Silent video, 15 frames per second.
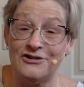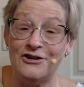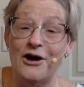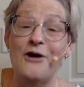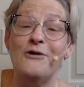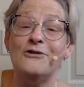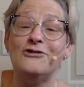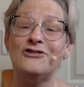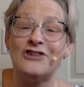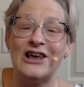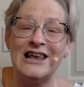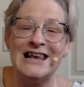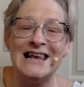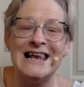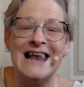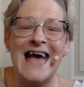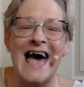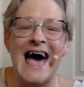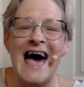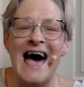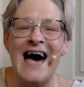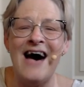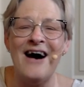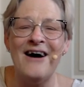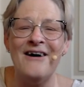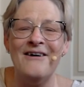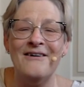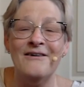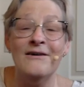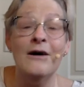notion
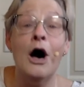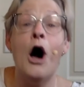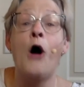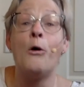now,